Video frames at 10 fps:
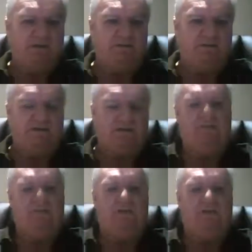What's going on
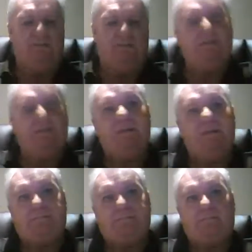here?
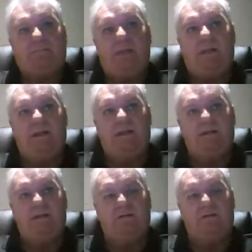Then I
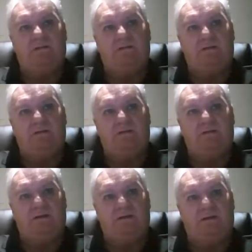thought, right,
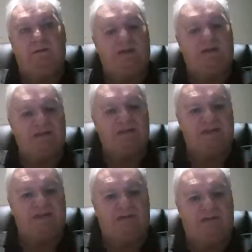we can get stuck
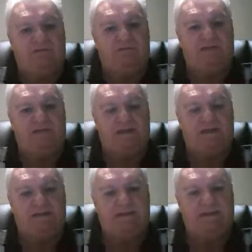or fixated
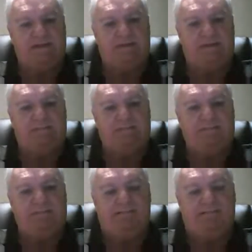in it,
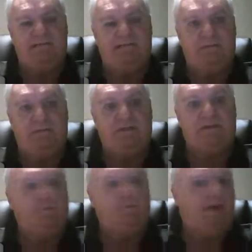which
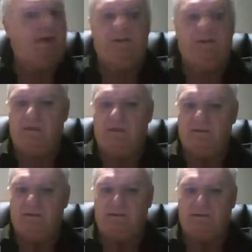we had no
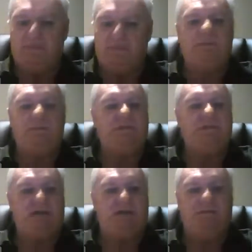choice but to be stuck
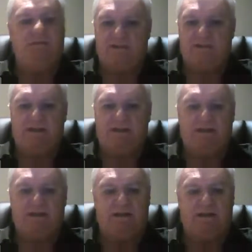or fixated in it.